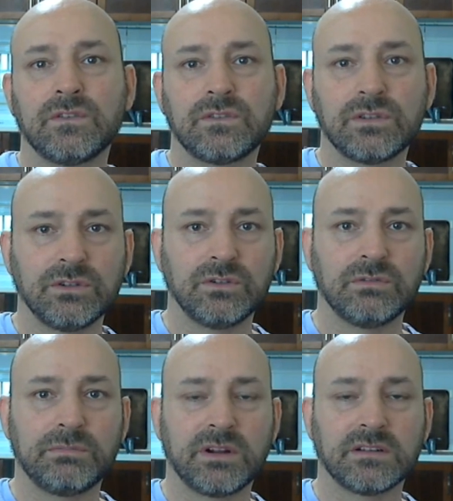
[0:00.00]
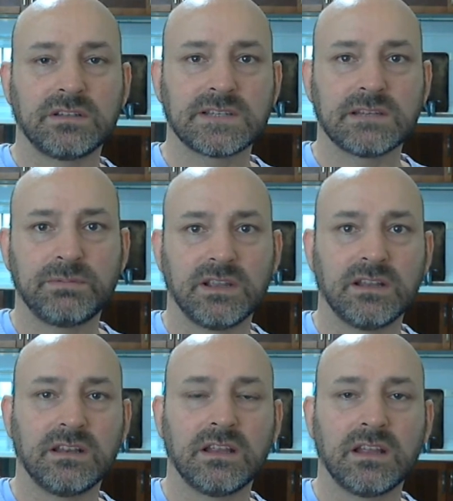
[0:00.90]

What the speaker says: to participate.